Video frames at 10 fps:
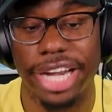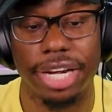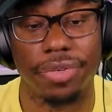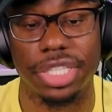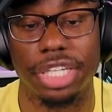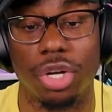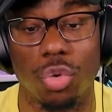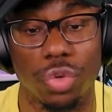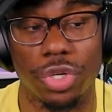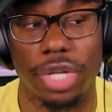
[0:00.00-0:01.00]
I ain't never seen
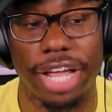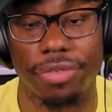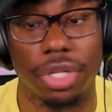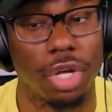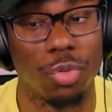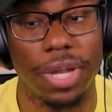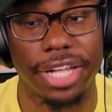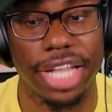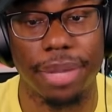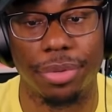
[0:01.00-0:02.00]
no real life globe
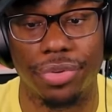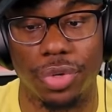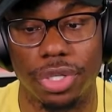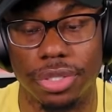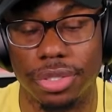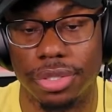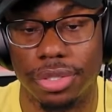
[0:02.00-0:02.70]
like that before.